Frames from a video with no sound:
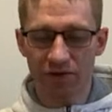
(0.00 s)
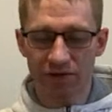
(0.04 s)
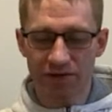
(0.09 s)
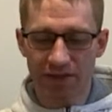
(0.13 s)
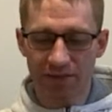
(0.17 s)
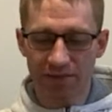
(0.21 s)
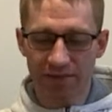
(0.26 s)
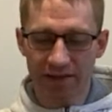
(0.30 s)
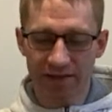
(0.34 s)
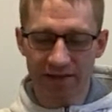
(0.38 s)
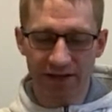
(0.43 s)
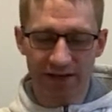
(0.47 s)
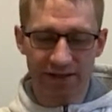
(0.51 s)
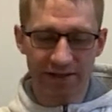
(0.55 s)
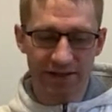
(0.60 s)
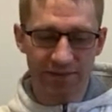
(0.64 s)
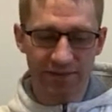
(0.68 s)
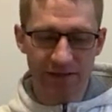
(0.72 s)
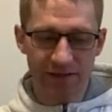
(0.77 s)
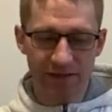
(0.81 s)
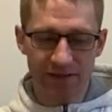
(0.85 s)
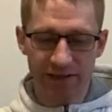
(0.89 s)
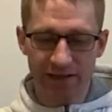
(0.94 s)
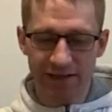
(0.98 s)
something not to
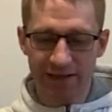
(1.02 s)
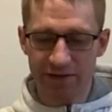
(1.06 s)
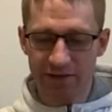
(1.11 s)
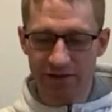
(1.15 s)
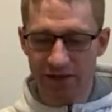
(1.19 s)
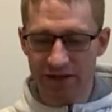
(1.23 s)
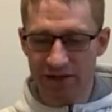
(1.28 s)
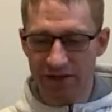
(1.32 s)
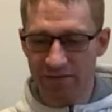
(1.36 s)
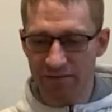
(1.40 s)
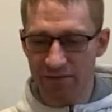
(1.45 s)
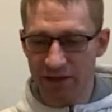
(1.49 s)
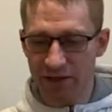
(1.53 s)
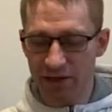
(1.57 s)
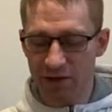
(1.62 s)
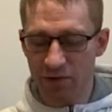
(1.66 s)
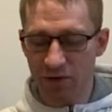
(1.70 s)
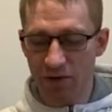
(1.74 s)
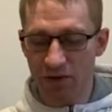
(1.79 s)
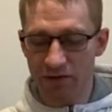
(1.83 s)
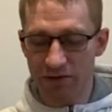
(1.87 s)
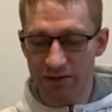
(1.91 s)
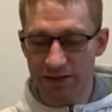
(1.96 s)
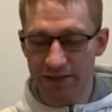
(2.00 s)
be clean or not of big
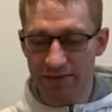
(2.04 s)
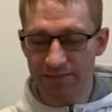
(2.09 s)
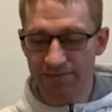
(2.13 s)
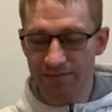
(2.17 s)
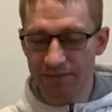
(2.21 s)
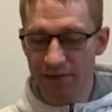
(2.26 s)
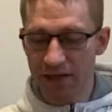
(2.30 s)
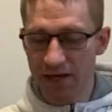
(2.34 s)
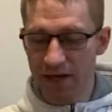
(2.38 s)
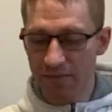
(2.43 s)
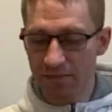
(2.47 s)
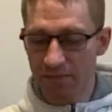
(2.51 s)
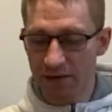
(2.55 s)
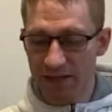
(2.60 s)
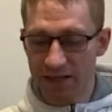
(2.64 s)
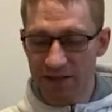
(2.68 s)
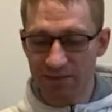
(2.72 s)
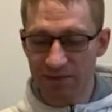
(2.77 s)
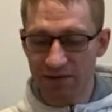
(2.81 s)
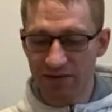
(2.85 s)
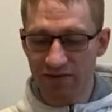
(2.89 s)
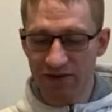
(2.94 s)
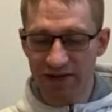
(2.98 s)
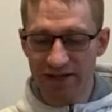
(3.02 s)
quality, but it can
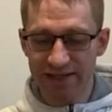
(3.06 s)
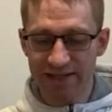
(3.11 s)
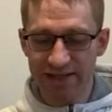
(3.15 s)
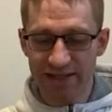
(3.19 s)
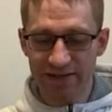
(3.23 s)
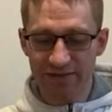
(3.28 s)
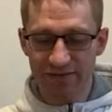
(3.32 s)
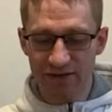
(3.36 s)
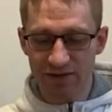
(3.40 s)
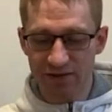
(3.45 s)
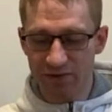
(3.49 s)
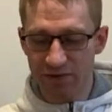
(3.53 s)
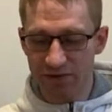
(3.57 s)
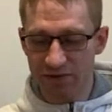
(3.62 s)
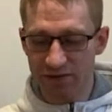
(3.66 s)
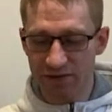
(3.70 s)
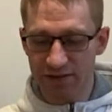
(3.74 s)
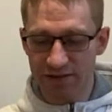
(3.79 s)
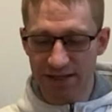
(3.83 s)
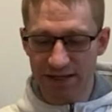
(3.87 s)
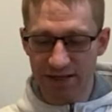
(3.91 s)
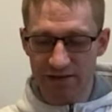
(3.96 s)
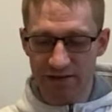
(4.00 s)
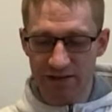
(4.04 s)
be very difficult to
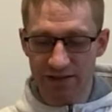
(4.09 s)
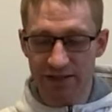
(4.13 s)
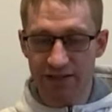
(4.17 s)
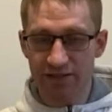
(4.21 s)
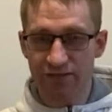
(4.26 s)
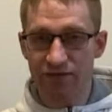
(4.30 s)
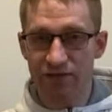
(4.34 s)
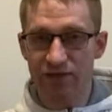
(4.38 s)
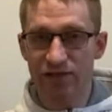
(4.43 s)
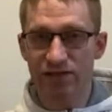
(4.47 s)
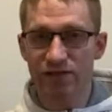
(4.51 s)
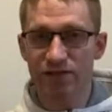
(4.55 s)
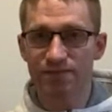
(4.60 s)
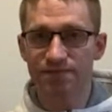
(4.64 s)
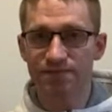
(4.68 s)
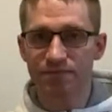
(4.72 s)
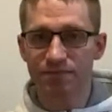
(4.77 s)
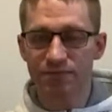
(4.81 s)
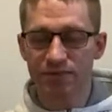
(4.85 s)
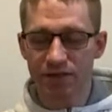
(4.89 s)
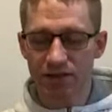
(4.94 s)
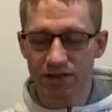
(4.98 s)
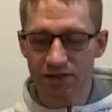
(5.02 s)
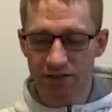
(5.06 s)
tell the difference.
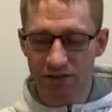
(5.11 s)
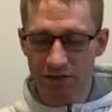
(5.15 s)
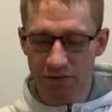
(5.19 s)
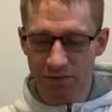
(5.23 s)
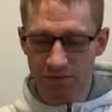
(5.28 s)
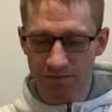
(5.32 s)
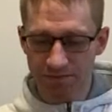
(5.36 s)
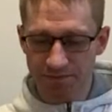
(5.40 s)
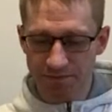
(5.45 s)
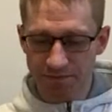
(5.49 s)
So